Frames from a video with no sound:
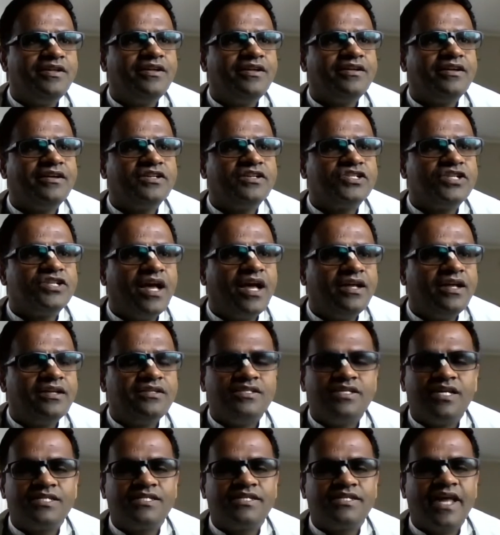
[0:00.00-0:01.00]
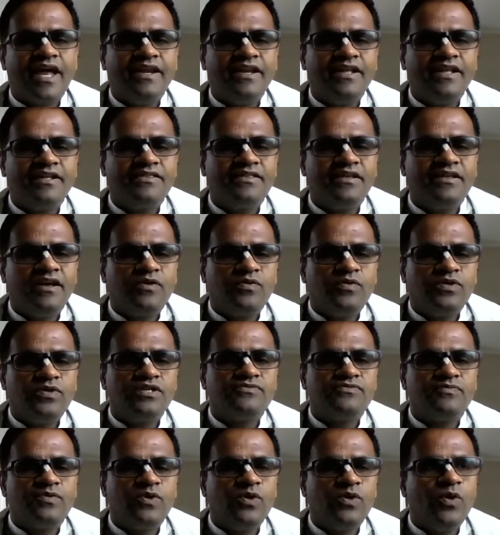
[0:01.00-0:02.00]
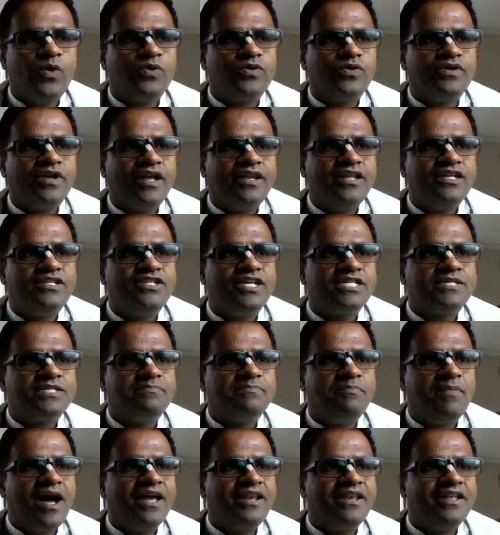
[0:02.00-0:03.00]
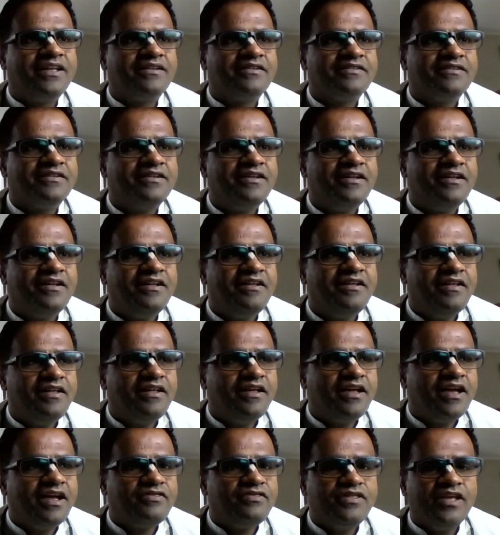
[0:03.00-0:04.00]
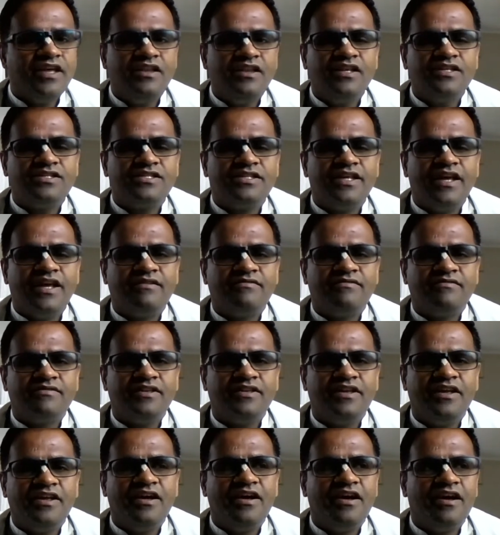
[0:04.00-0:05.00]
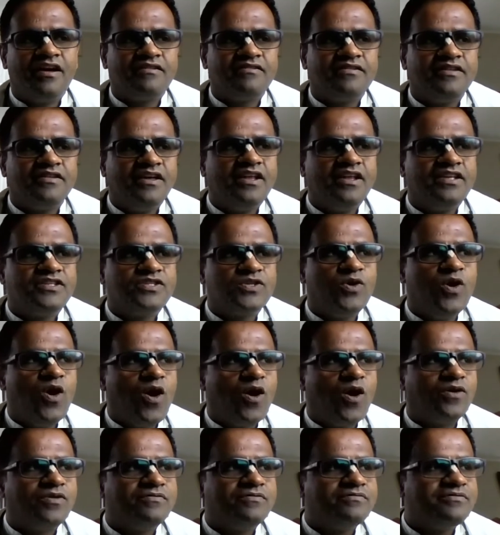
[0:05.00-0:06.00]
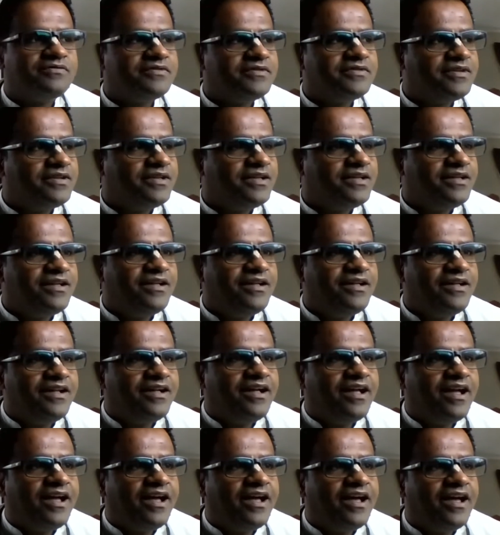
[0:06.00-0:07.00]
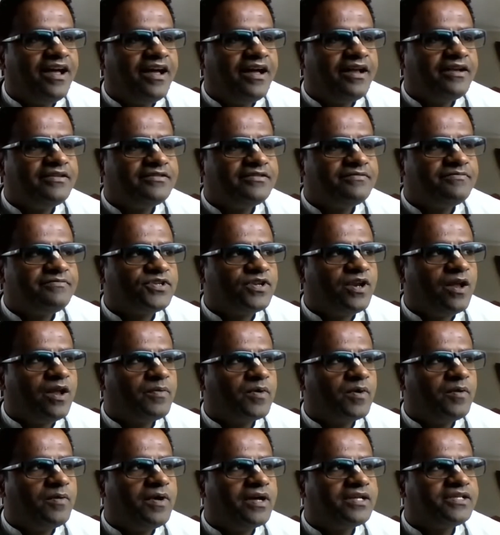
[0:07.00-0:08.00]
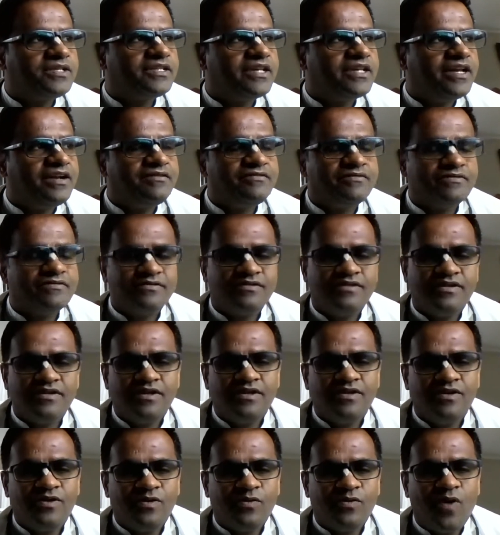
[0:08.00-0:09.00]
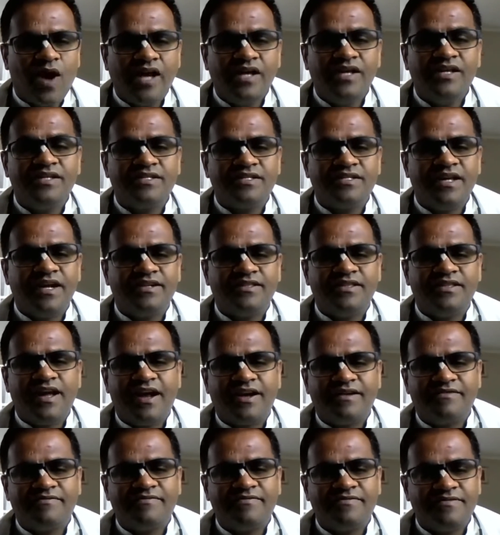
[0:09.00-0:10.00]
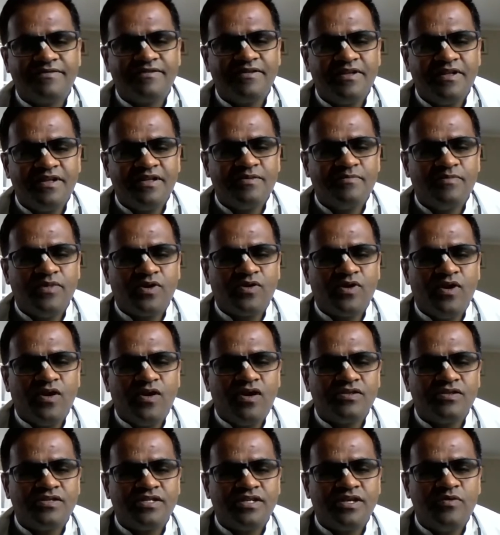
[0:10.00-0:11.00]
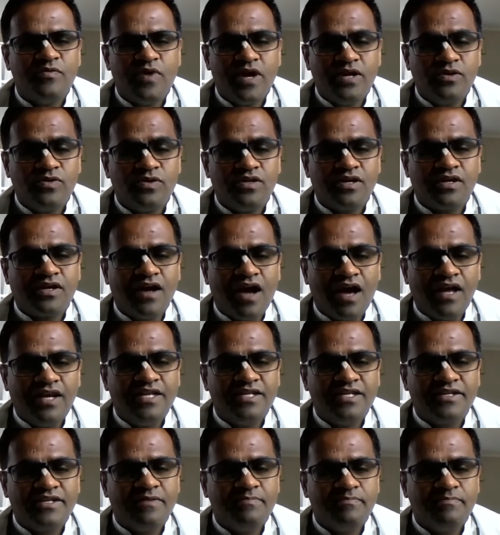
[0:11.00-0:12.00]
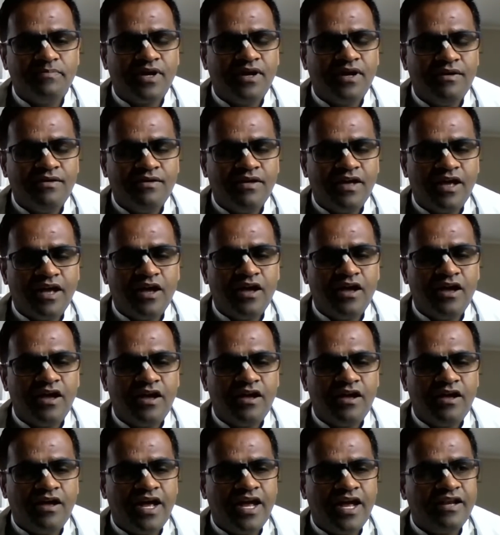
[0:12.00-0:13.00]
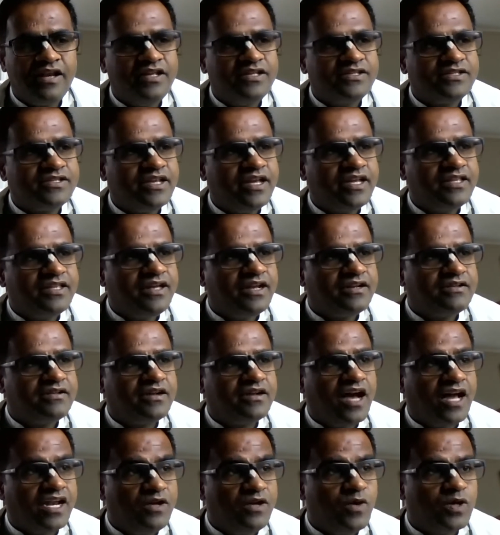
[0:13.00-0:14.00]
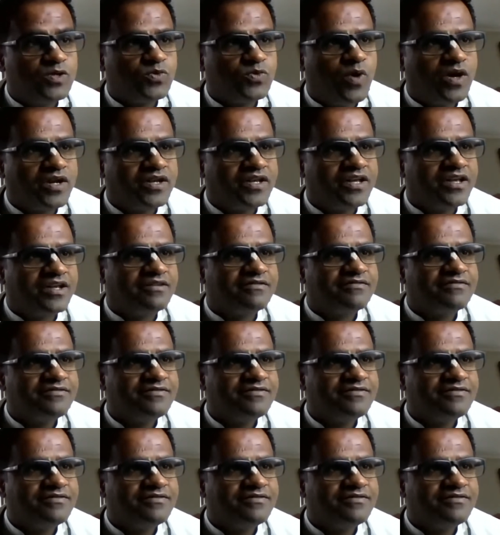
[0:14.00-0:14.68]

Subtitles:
Krishna is just standing there with his flute and he's just smiling. And then he said, here is God. And Srila Prabhupada said, why he said that? Because he went to the Kali temple and he said that Kali was working,